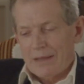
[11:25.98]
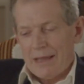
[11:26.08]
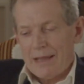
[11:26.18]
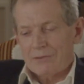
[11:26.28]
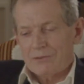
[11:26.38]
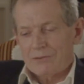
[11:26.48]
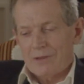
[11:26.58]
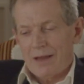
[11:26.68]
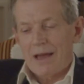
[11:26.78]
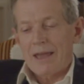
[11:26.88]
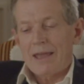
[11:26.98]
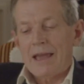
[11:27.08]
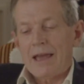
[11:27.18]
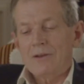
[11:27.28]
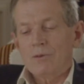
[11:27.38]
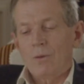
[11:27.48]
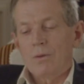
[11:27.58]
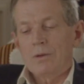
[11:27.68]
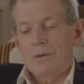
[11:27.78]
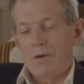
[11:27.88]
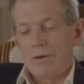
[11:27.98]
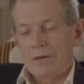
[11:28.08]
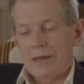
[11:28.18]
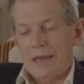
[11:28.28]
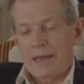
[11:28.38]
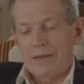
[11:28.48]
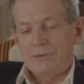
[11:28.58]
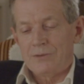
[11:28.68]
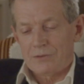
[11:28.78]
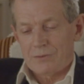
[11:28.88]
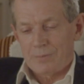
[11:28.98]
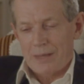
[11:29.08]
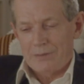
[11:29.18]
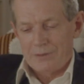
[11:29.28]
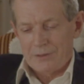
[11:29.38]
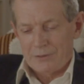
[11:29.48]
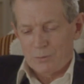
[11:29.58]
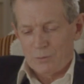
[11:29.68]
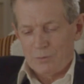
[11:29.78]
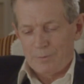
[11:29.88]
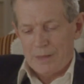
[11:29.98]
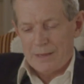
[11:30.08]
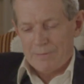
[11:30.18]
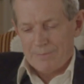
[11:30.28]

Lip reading: as I had all along anticipated it would be.